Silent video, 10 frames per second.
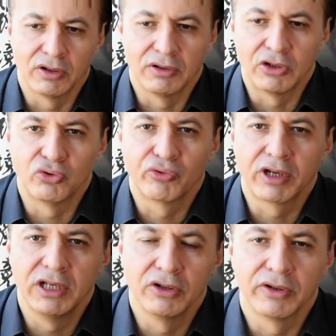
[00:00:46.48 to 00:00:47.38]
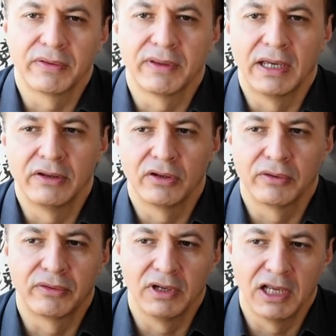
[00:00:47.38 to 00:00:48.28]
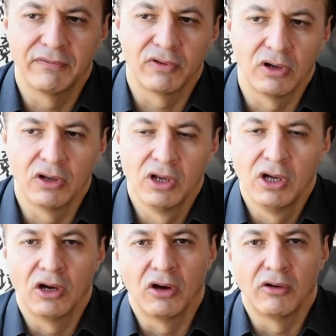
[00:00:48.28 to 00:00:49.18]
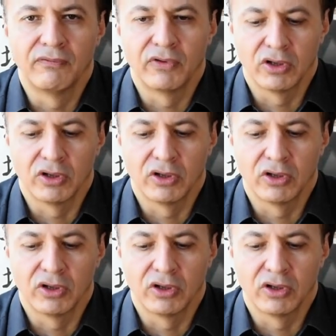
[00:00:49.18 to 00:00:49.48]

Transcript: let you quickly understand the level of